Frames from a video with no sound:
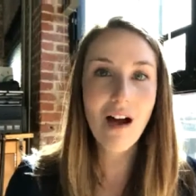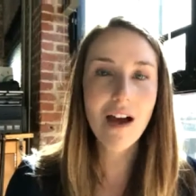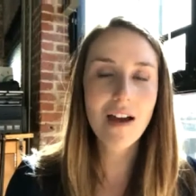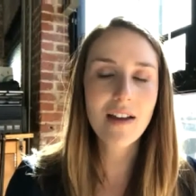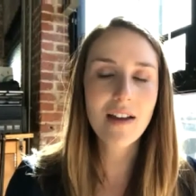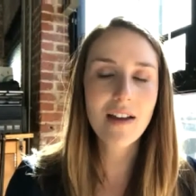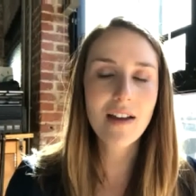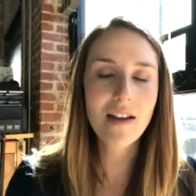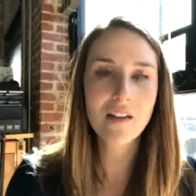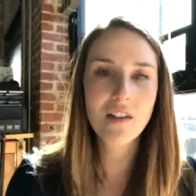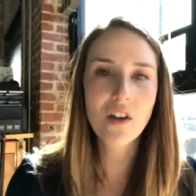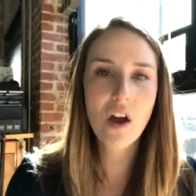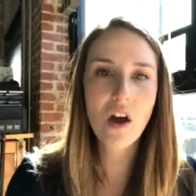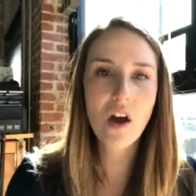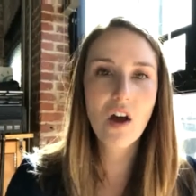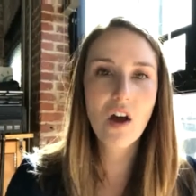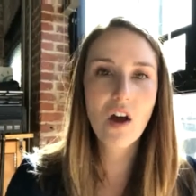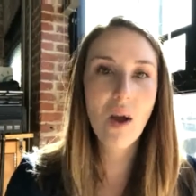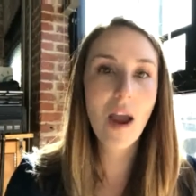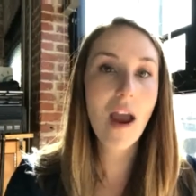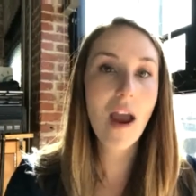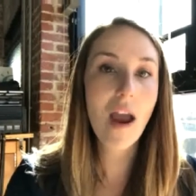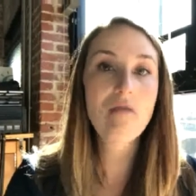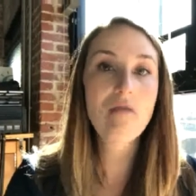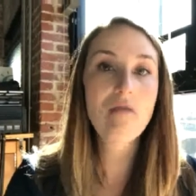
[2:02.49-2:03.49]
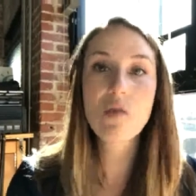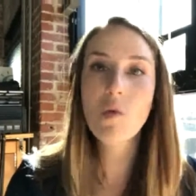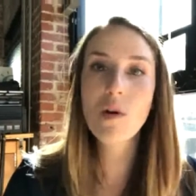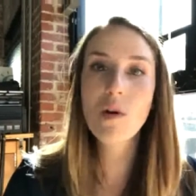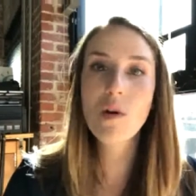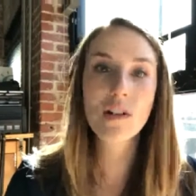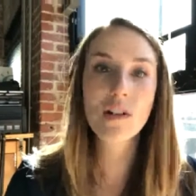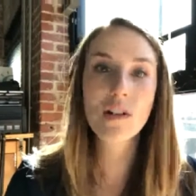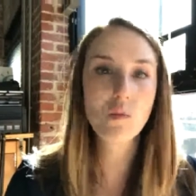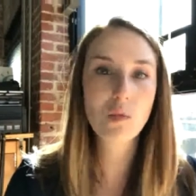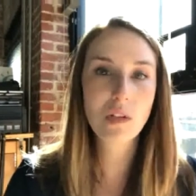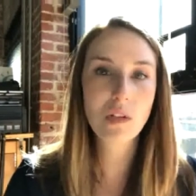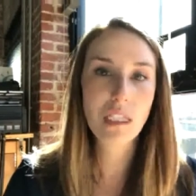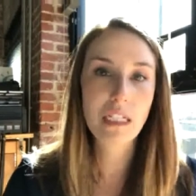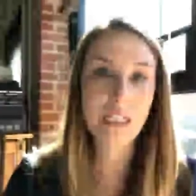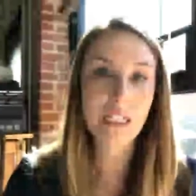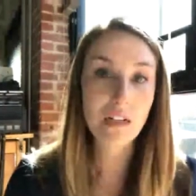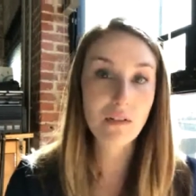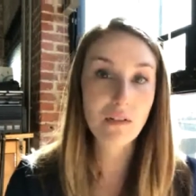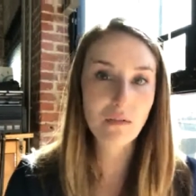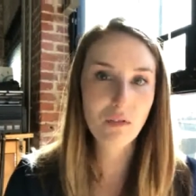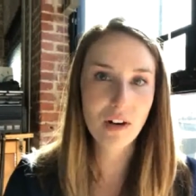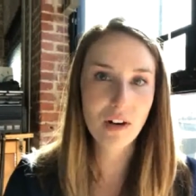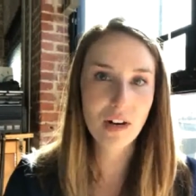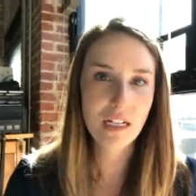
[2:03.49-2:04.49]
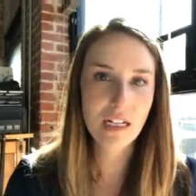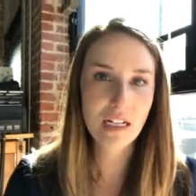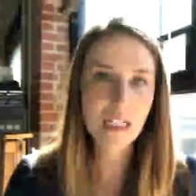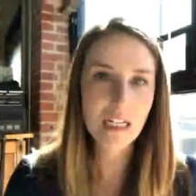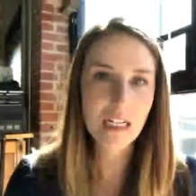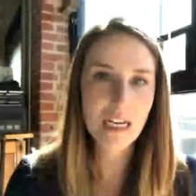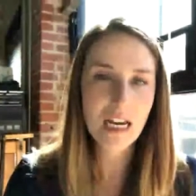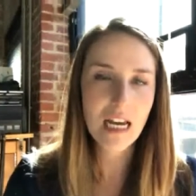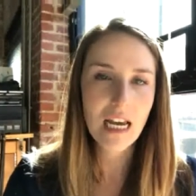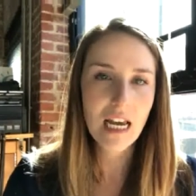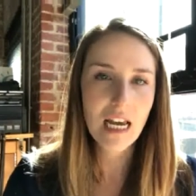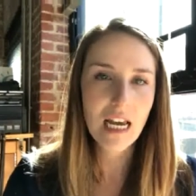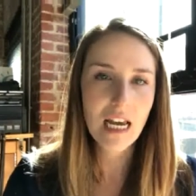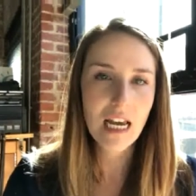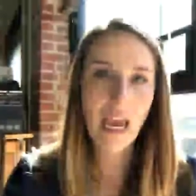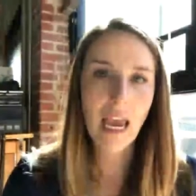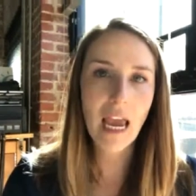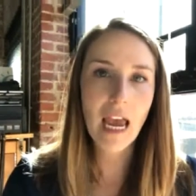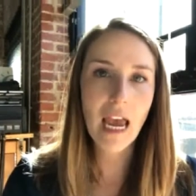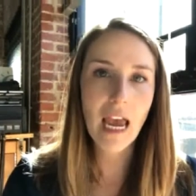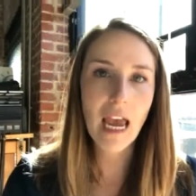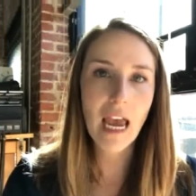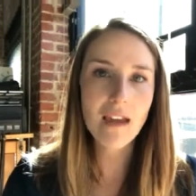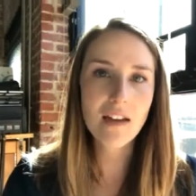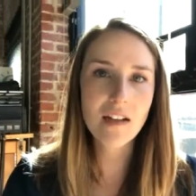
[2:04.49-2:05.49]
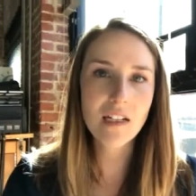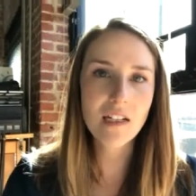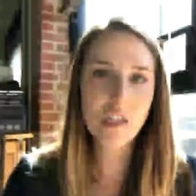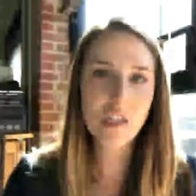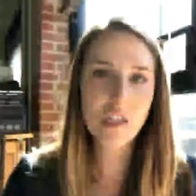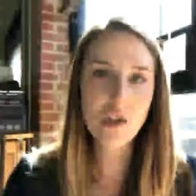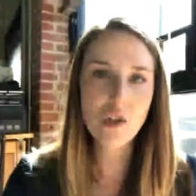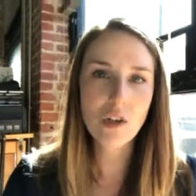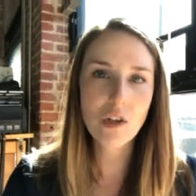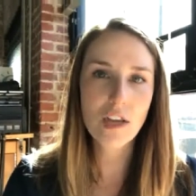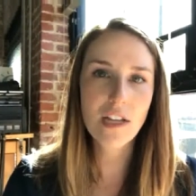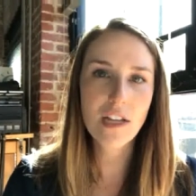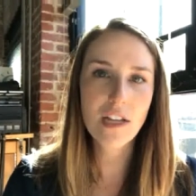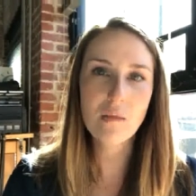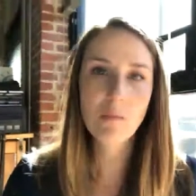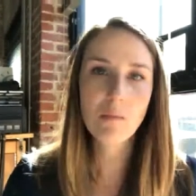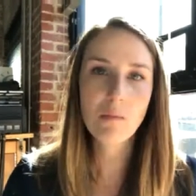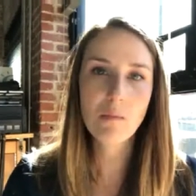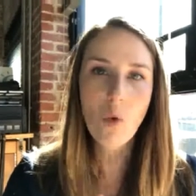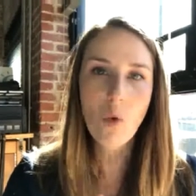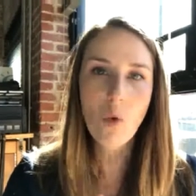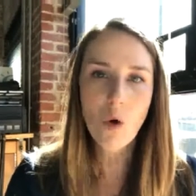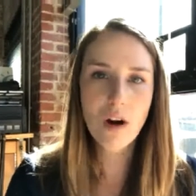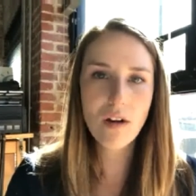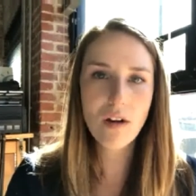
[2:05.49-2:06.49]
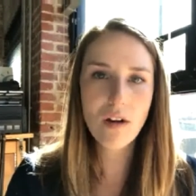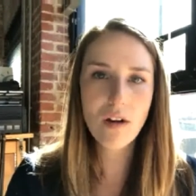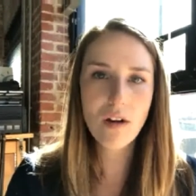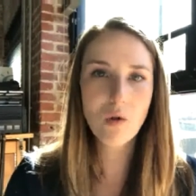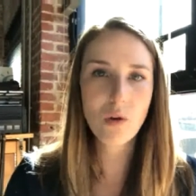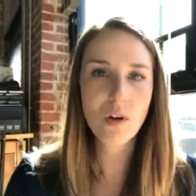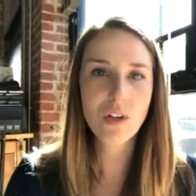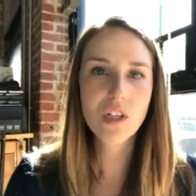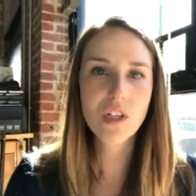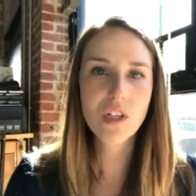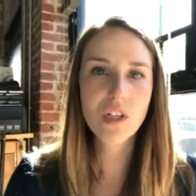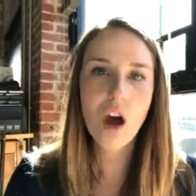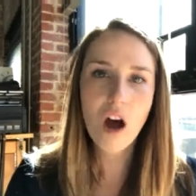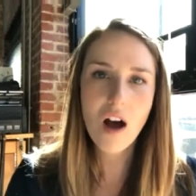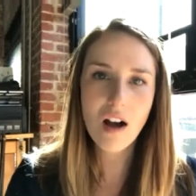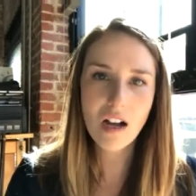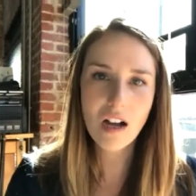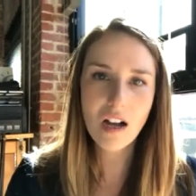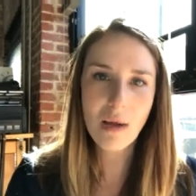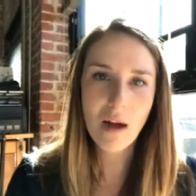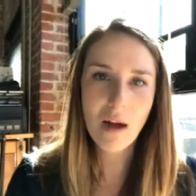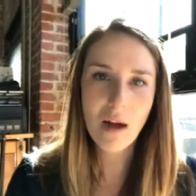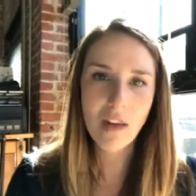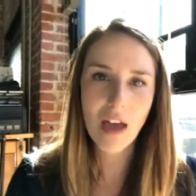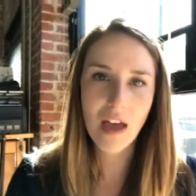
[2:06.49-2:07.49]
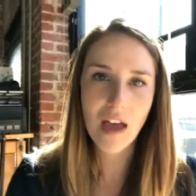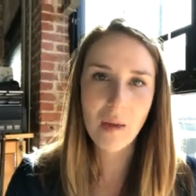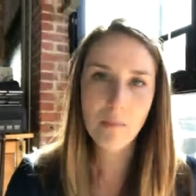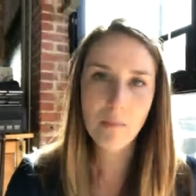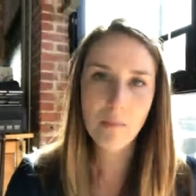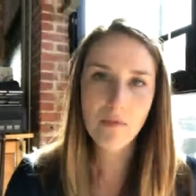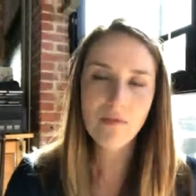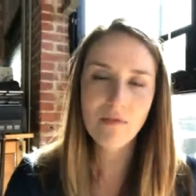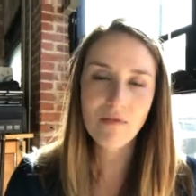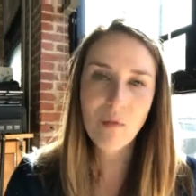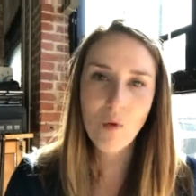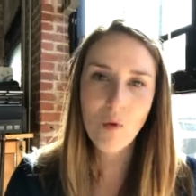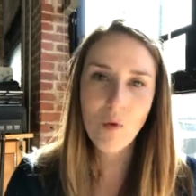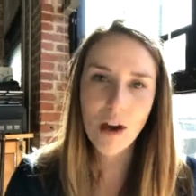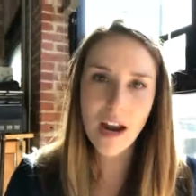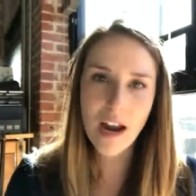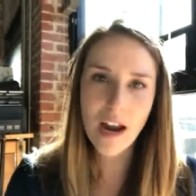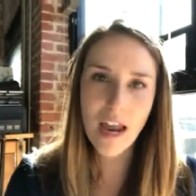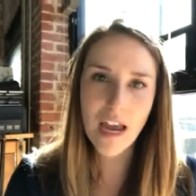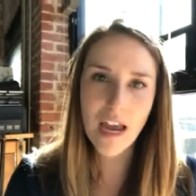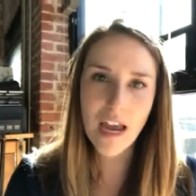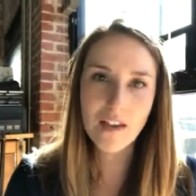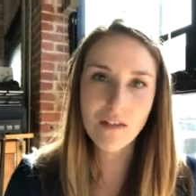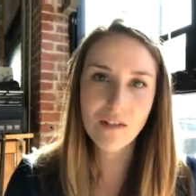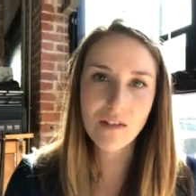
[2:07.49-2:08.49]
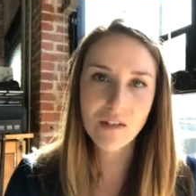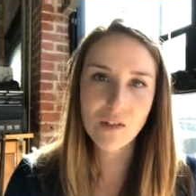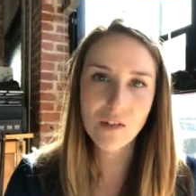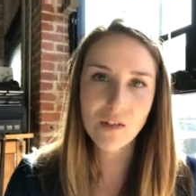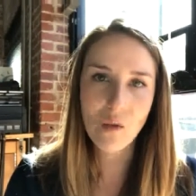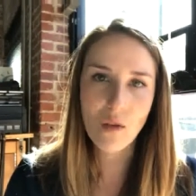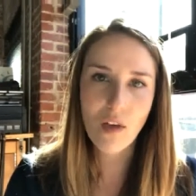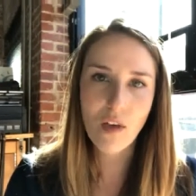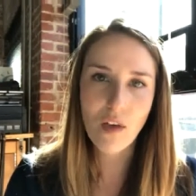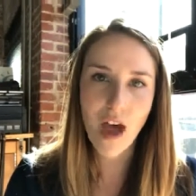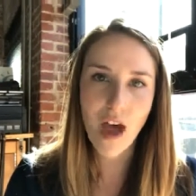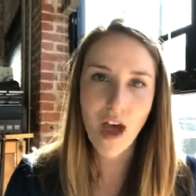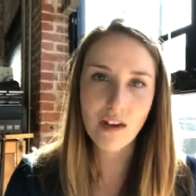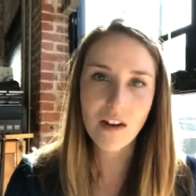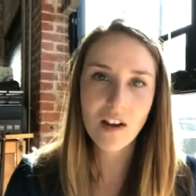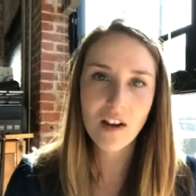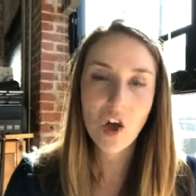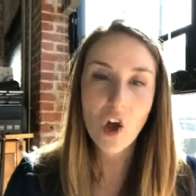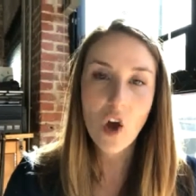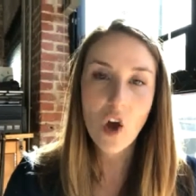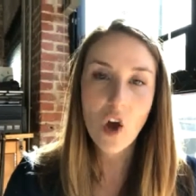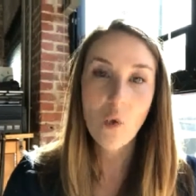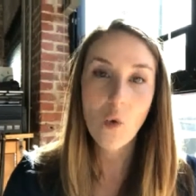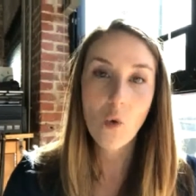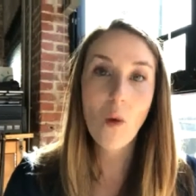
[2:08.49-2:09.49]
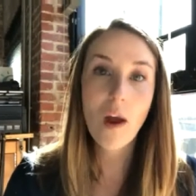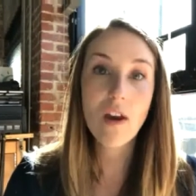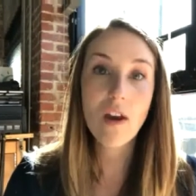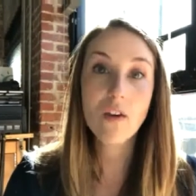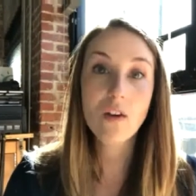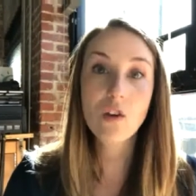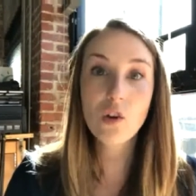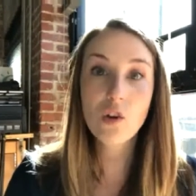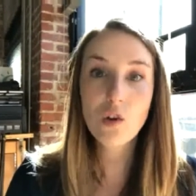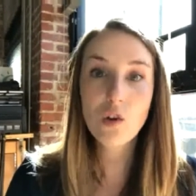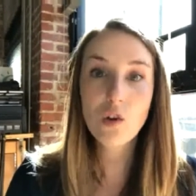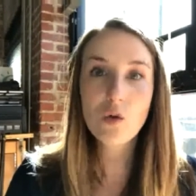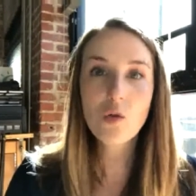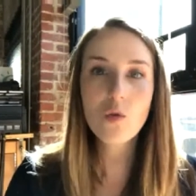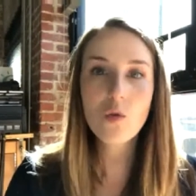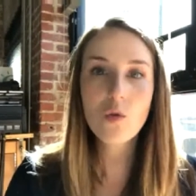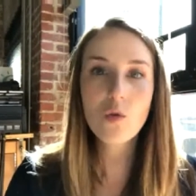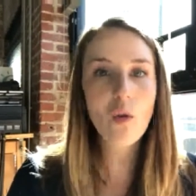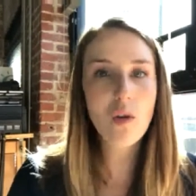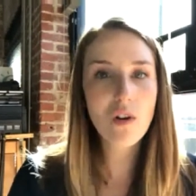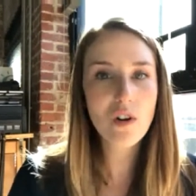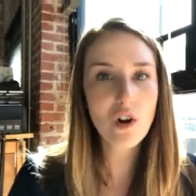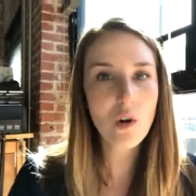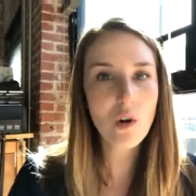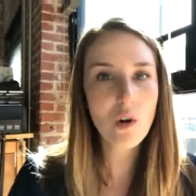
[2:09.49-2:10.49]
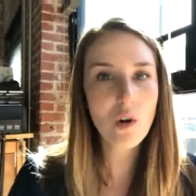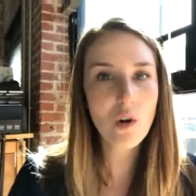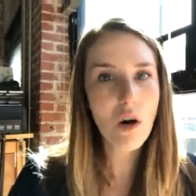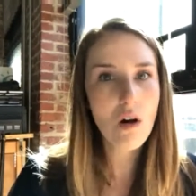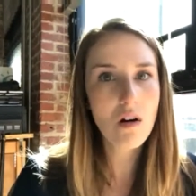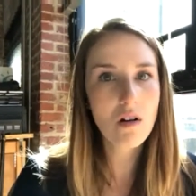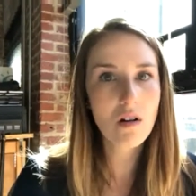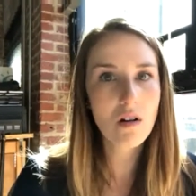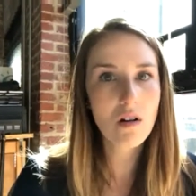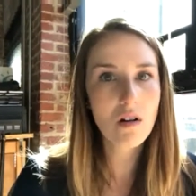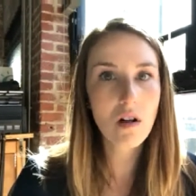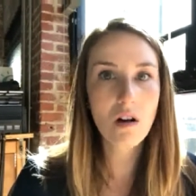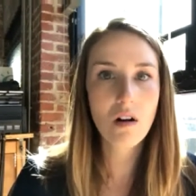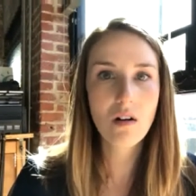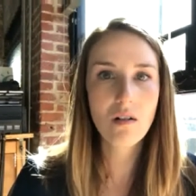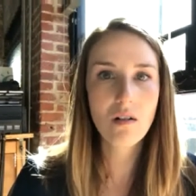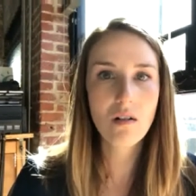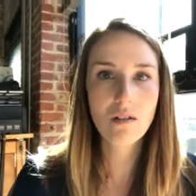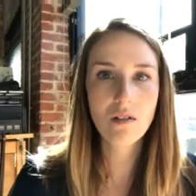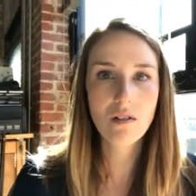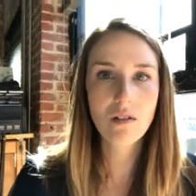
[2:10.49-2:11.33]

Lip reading: So everyone is really different. And it's important for you to talk about that beforehand so that when you or your partner